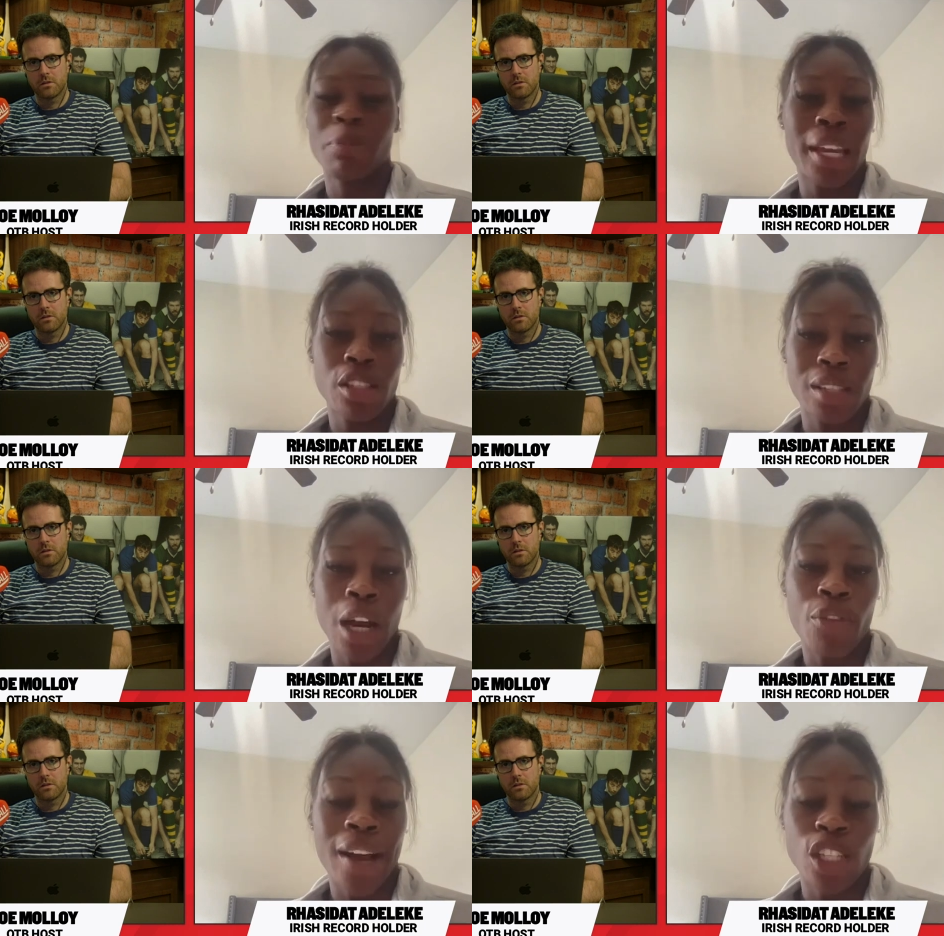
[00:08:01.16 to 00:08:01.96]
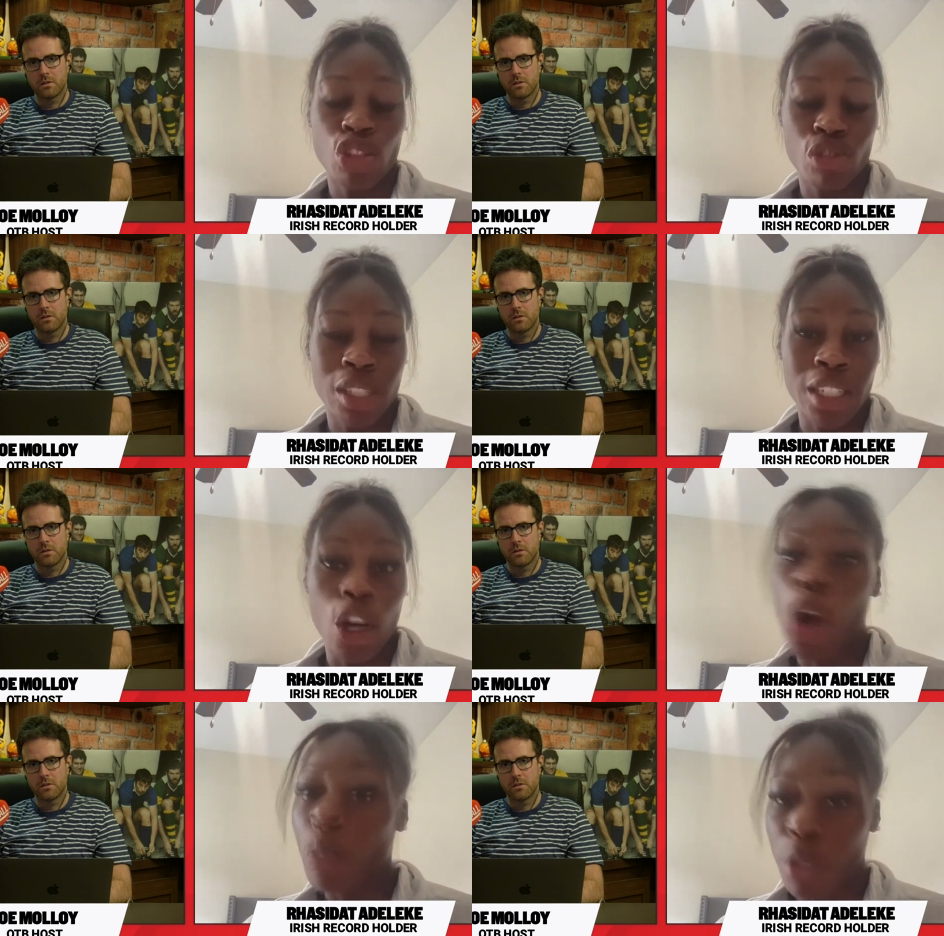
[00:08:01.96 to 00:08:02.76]
Speaker 1: is based on how fast you're running an
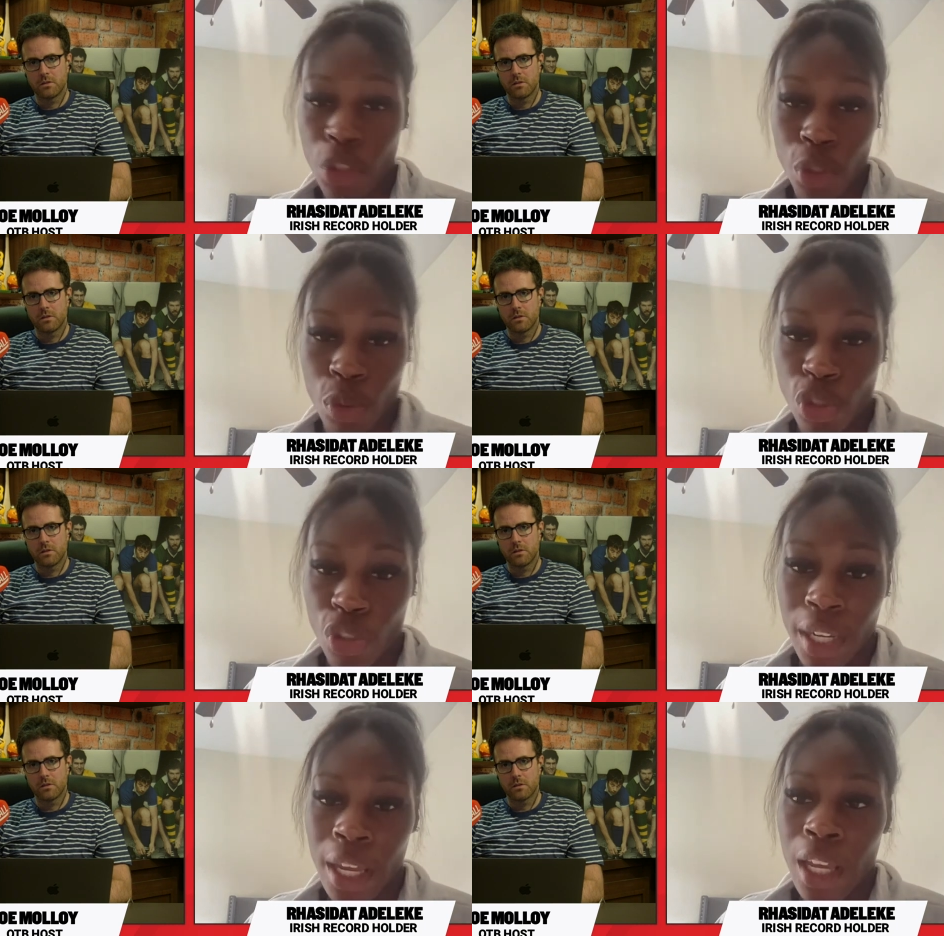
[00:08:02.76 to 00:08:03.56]
open 200.